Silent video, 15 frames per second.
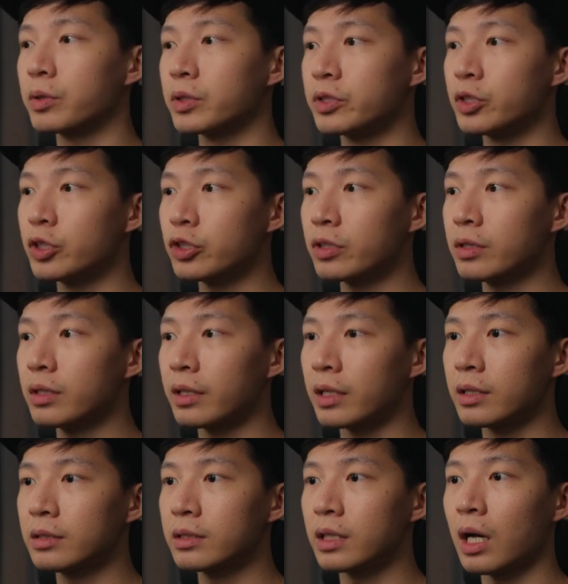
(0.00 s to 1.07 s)
position
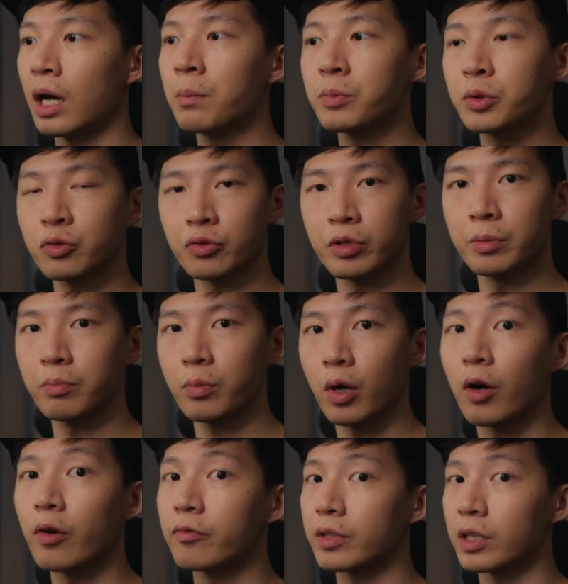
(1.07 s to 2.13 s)
things upstream
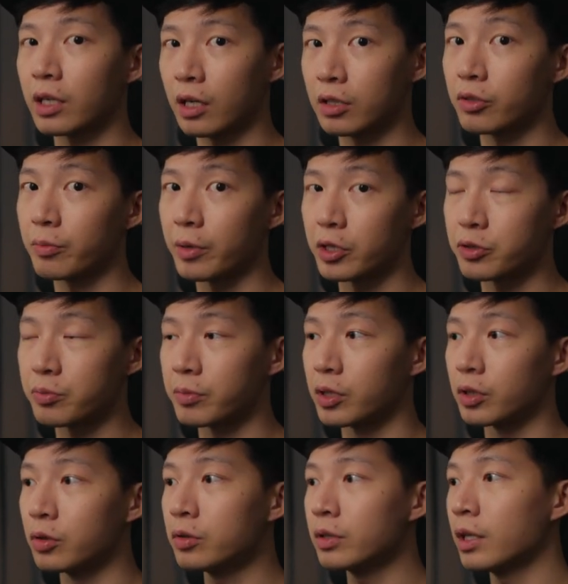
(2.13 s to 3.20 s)
of the color management
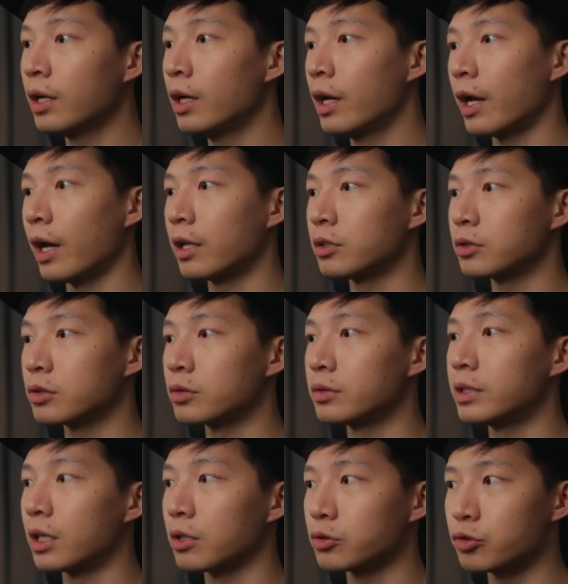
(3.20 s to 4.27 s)
node and also
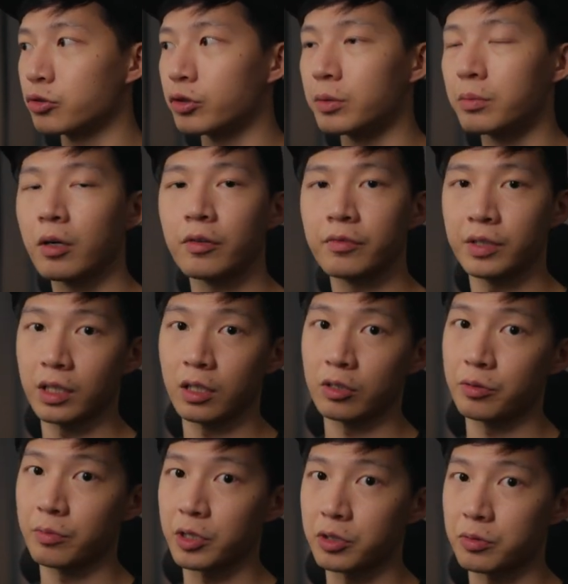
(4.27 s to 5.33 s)
downstream of the
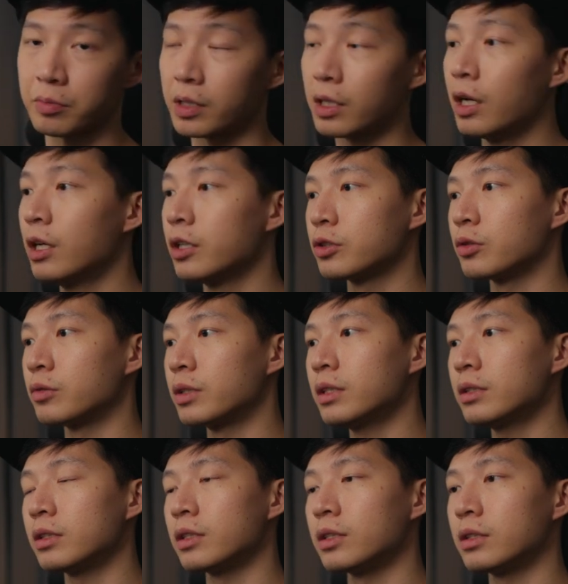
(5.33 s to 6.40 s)
color management. So
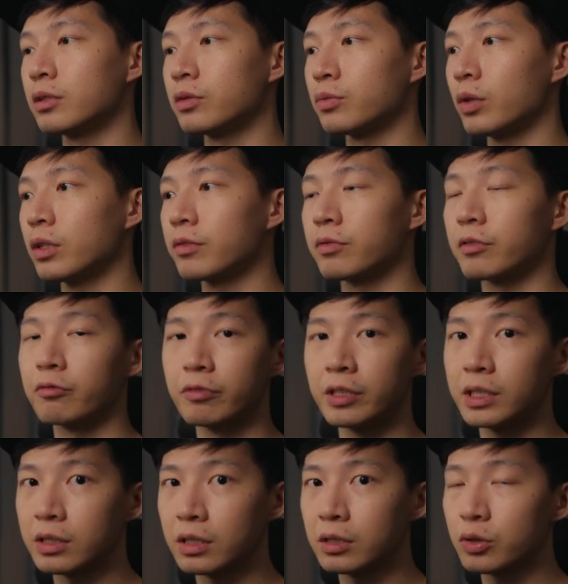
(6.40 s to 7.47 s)
this is one of the
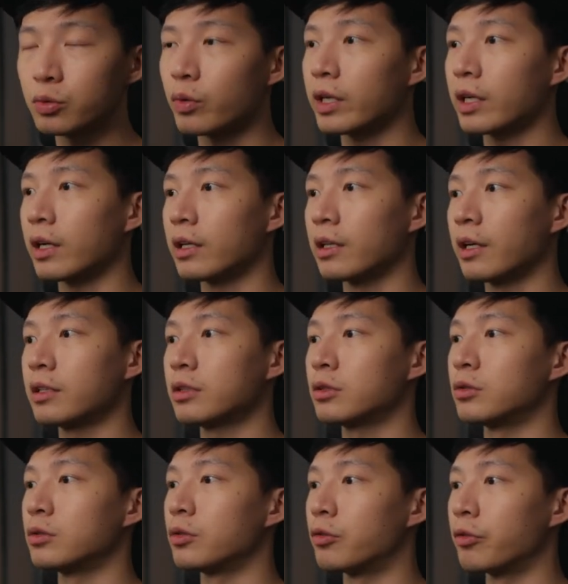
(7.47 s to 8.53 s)
reasons why I like
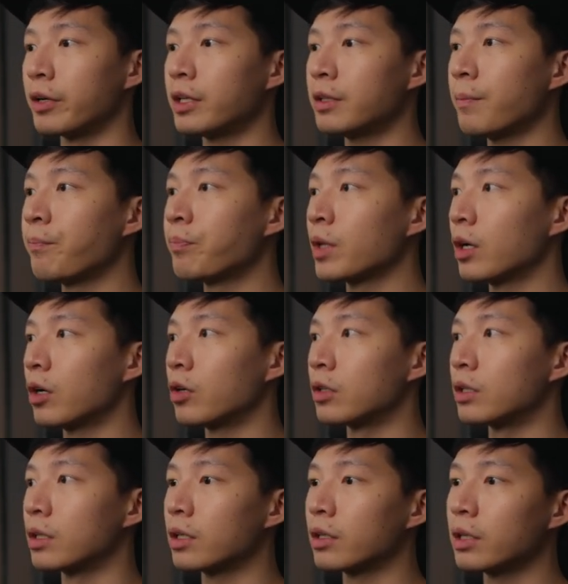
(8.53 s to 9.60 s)
to grade
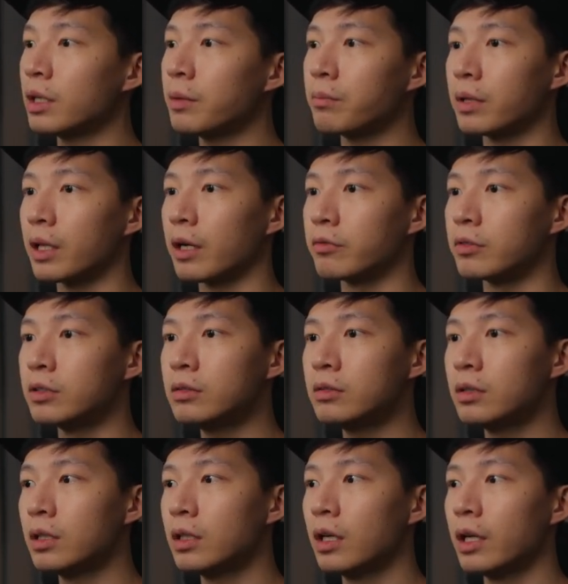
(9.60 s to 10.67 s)
on a clip level
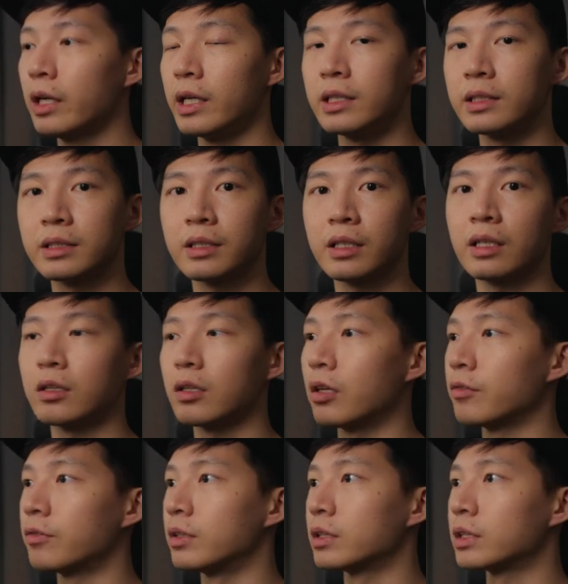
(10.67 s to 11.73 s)
instead
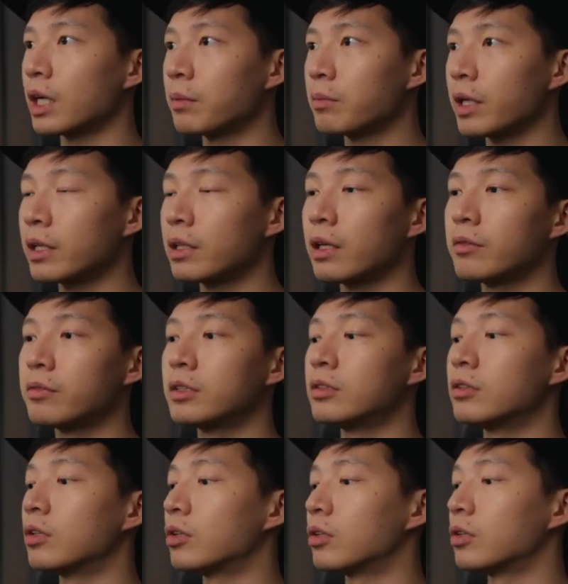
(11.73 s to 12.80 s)
of a timeline
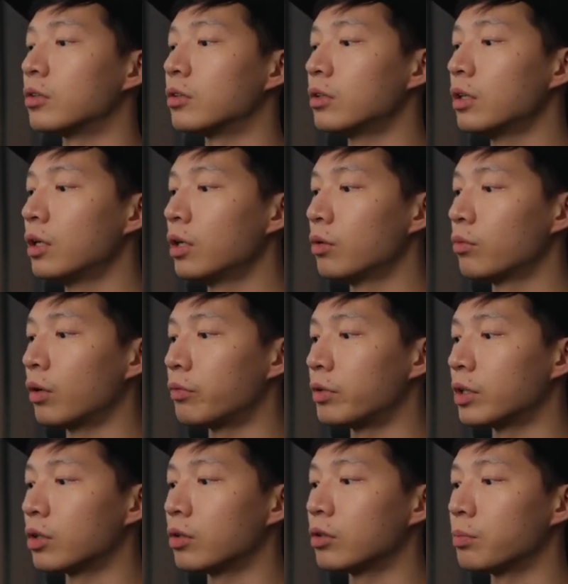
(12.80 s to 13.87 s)
level, or what we
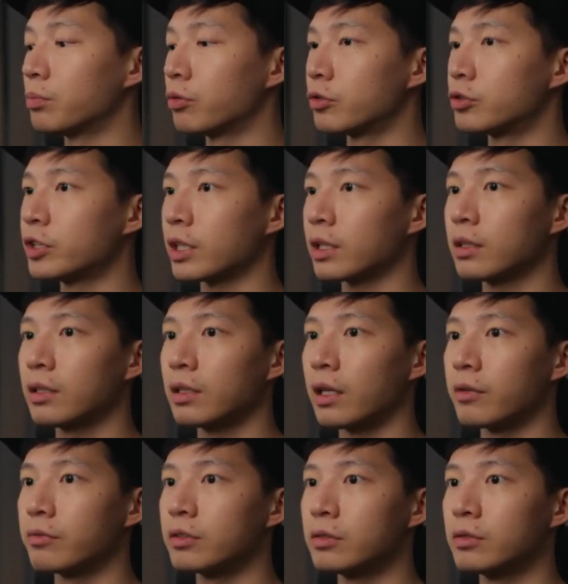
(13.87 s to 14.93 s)
call a project
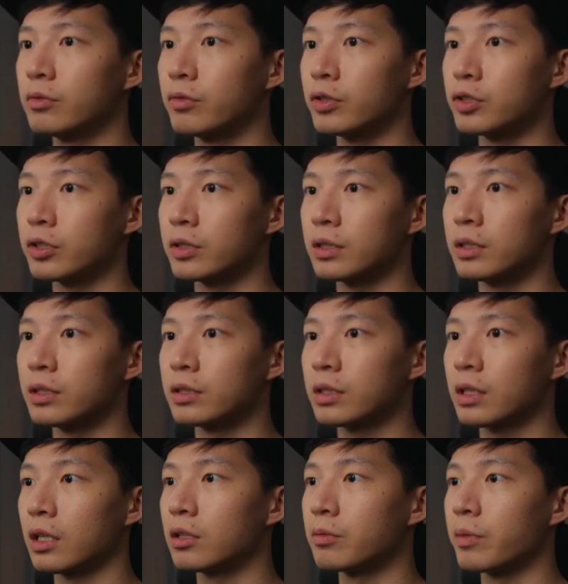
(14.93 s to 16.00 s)
level, which is this
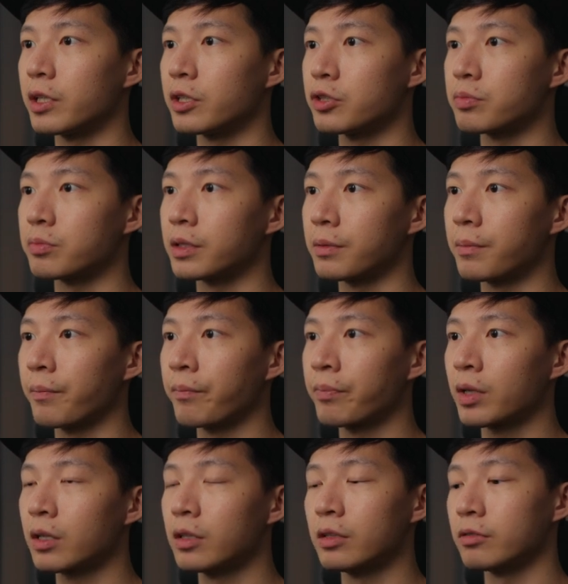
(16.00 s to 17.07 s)
color management.
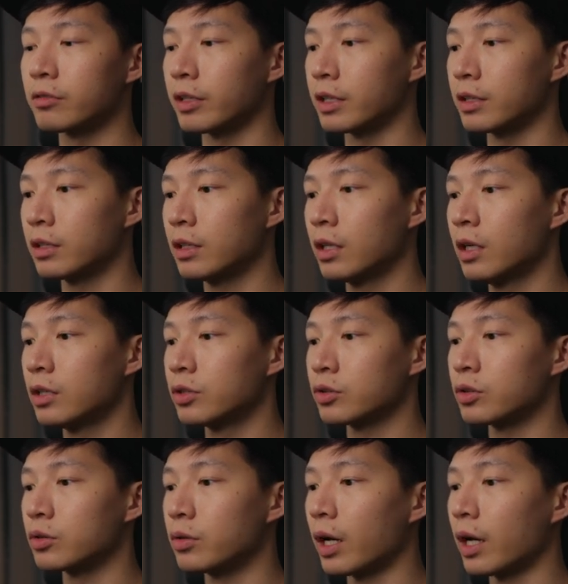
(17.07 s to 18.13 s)
Right,
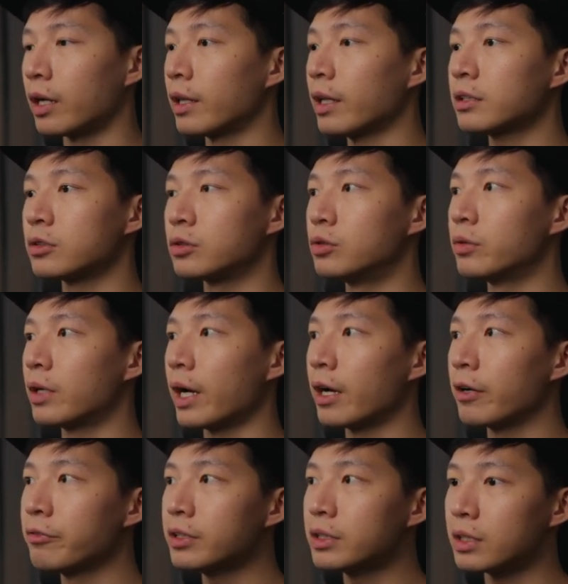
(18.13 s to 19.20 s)
so I like to do
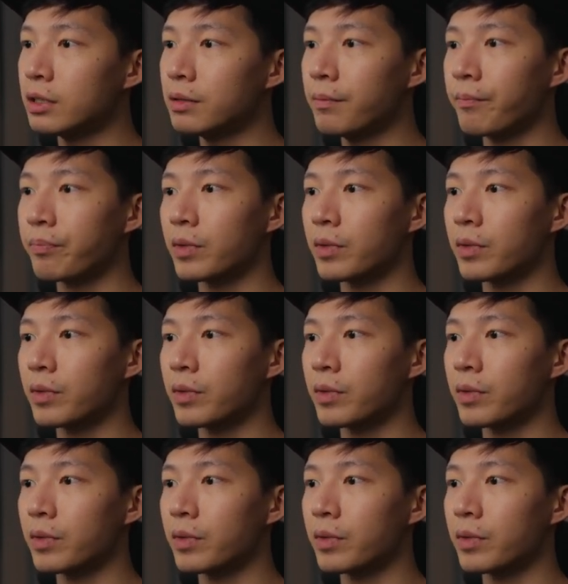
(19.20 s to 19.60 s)
everything